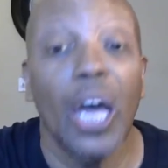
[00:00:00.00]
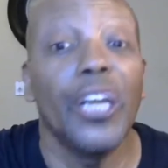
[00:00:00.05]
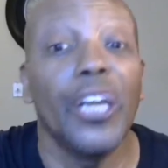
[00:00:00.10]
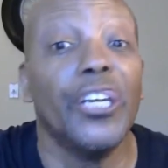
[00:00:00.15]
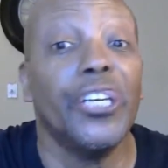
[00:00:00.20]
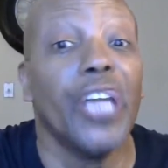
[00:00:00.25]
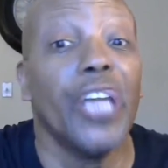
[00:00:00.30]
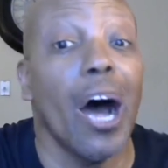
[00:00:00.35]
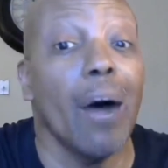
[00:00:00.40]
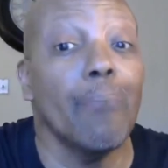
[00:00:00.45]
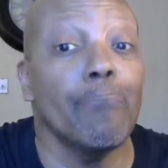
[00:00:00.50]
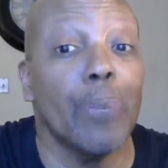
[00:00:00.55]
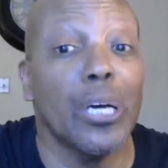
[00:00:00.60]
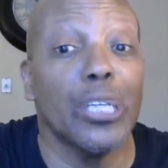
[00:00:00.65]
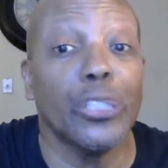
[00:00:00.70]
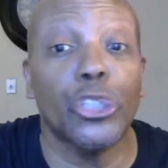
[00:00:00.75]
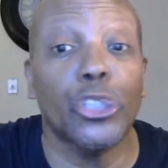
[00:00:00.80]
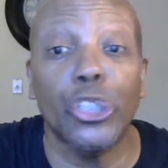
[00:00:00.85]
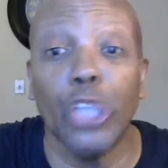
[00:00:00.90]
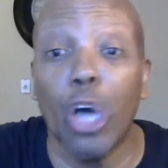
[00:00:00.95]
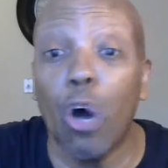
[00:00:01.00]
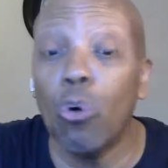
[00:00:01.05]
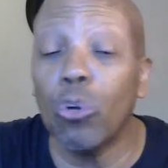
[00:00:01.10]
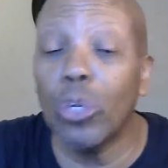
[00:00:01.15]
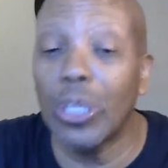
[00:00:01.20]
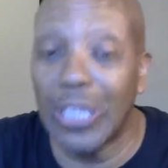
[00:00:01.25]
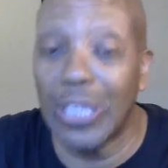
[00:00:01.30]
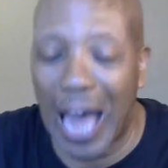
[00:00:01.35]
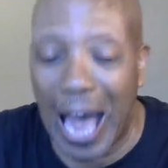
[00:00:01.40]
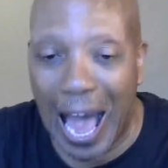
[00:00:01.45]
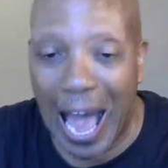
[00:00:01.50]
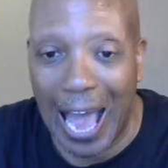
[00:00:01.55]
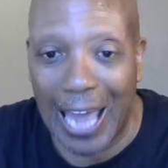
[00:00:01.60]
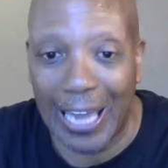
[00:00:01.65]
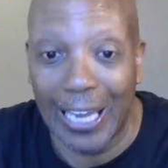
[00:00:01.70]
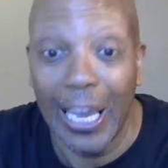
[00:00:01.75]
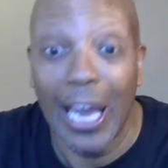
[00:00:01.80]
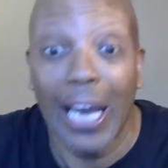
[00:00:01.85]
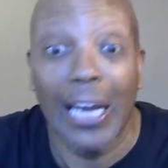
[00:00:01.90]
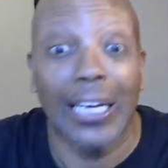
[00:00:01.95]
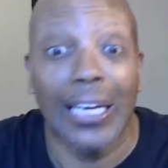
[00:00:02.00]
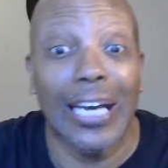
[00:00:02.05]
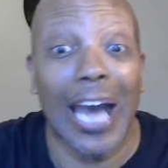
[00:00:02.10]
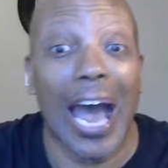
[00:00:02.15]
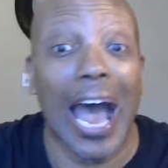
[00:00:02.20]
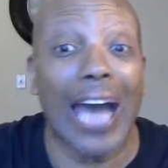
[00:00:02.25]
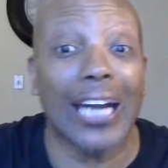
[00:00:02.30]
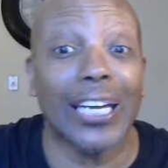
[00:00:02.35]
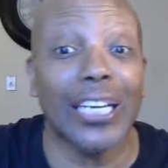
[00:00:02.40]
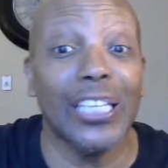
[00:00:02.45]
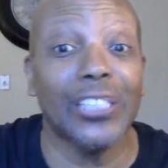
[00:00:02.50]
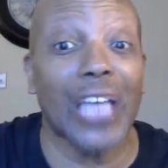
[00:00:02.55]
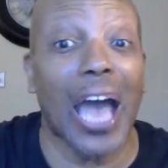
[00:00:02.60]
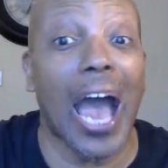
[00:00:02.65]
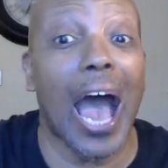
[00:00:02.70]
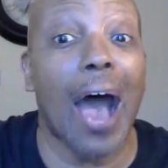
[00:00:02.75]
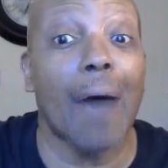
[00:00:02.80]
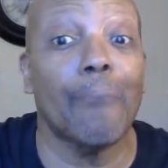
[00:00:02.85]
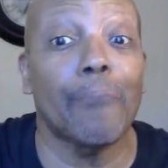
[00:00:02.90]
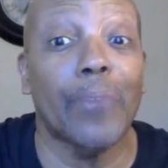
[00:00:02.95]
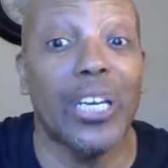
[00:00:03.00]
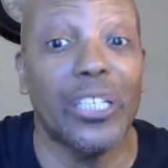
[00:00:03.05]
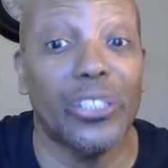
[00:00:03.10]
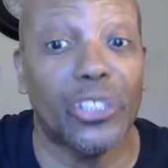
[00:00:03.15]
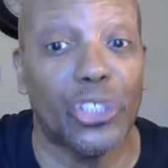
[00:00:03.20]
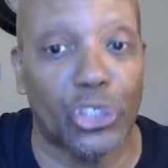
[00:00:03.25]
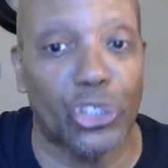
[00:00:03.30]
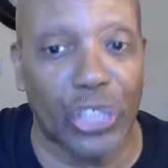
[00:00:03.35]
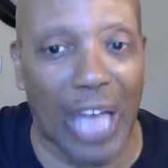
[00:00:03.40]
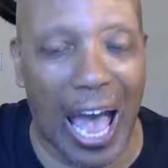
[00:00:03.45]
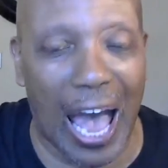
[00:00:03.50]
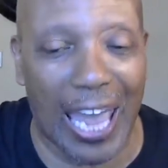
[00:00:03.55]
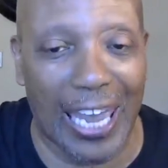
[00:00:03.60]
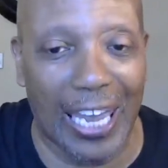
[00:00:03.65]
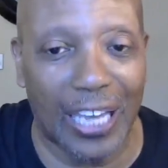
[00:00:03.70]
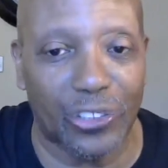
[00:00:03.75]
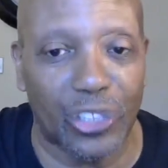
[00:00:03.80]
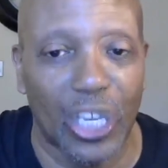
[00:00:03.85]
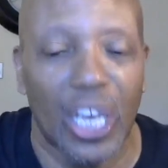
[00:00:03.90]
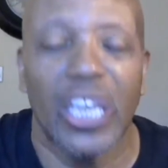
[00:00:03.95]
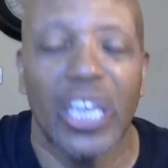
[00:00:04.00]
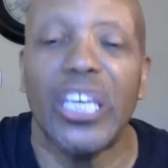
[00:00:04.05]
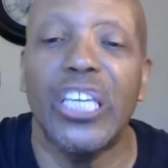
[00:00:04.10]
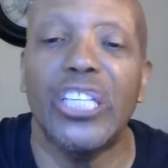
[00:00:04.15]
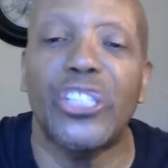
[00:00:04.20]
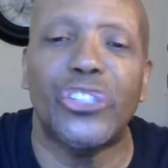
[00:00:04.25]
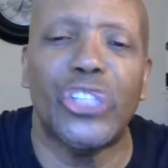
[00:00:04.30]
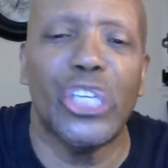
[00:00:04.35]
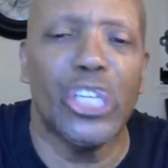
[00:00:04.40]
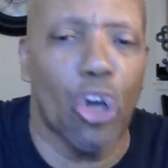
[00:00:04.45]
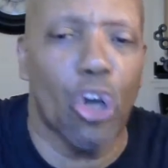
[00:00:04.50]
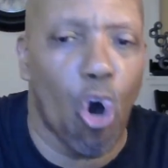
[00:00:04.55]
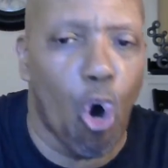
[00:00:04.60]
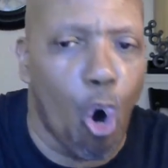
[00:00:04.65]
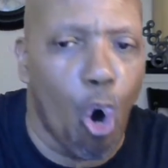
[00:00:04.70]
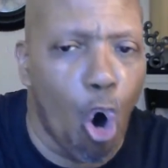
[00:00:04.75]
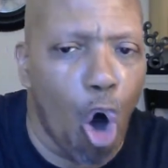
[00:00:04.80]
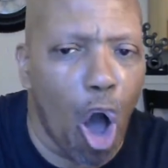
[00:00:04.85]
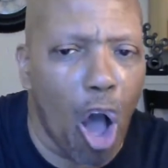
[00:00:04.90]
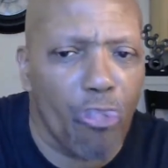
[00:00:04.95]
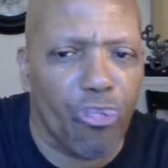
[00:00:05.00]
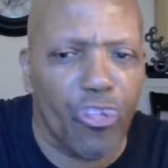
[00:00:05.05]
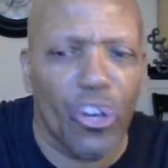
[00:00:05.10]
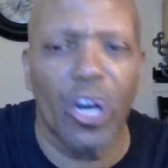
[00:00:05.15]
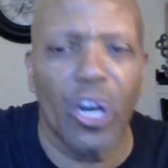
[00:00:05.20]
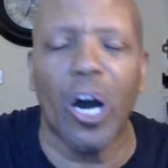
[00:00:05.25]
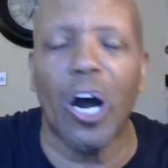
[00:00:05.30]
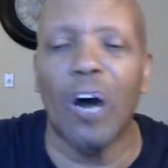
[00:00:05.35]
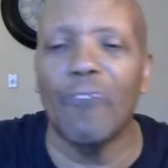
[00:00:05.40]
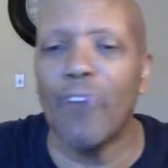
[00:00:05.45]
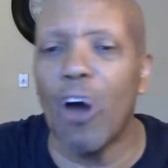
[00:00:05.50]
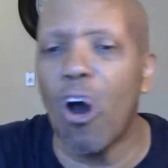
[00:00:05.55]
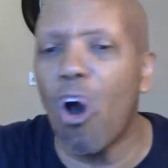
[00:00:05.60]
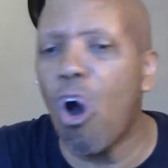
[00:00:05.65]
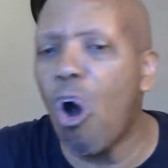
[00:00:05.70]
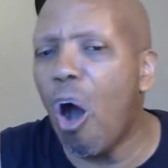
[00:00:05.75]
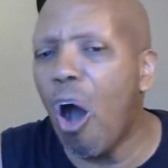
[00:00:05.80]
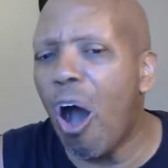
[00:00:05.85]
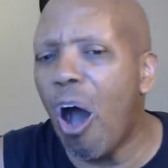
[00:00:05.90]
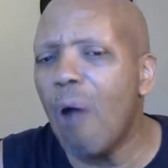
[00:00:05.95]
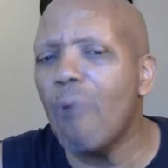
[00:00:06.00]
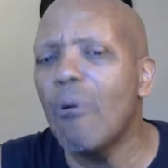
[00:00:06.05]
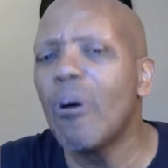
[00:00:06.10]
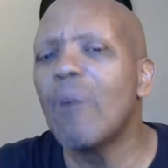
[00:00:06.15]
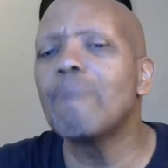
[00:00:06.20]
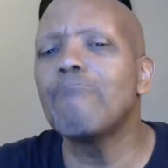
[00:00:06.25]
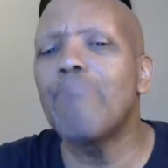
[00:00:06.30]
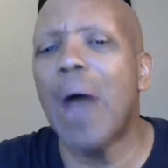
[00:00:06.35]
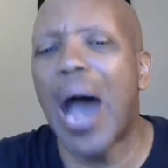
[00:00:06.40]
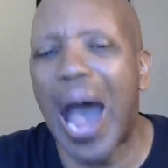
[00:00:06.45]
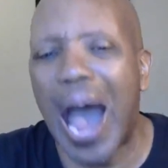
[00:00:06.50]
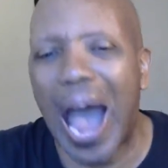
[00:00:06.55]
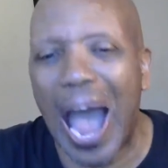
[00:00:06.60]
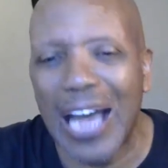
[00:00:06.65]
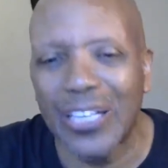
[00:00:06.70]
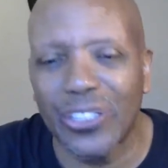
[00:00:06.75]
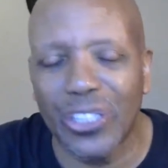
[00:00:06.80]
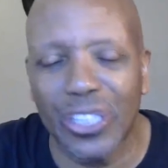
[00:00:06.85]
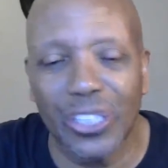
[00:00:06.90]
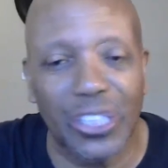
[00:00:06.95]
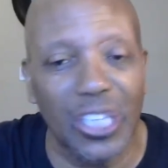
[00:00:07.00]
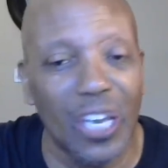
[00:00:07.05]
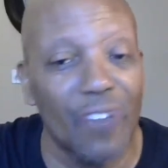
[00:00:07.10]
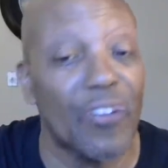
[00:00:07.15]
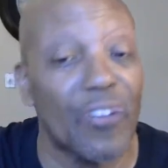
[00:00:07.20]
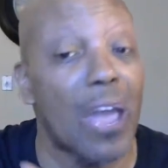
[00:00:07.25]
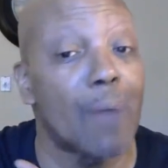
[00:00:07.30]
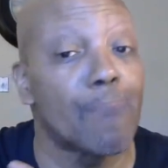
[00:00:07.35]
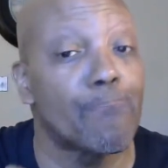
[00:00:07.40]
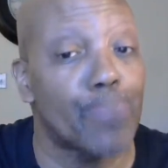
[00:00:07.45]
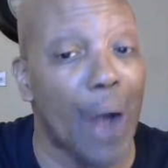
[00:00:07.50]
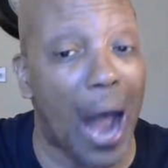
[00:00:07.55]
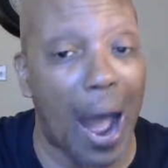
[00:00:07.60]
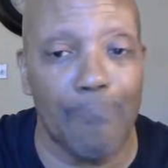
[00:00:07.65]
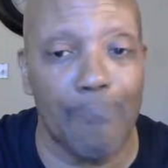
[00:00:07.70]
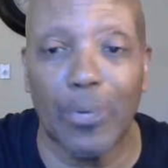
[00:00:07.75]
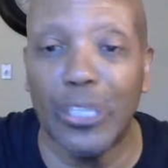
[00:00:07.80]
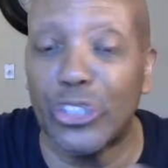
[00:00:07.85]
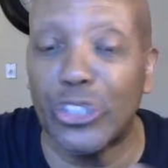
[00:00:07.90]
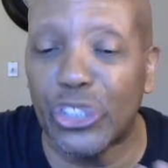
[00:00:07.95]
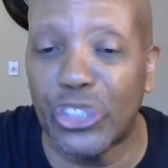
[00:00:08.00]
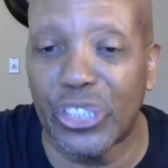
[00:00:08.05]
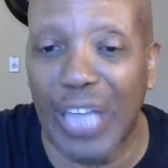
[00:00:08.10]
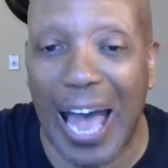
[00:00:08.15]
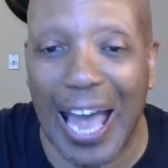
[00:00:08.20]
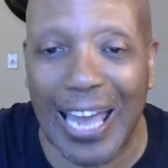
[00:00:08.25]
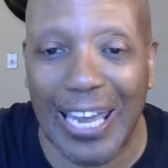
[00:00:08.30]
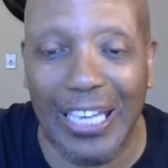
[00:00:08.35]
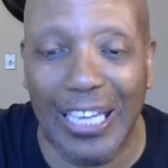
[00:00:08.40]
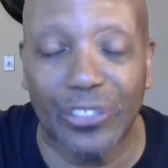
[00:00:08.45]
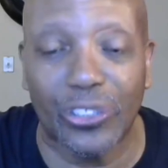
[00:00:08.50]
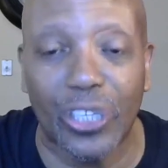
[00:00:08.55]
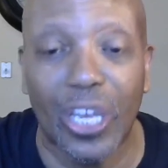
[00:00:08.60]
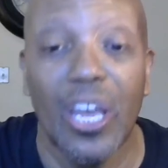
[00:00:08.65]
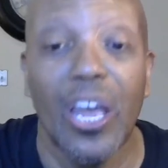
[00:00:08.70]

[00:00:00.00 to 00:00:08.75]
Numbers don't lie. God is omniscience. He's the author of all positive and proper science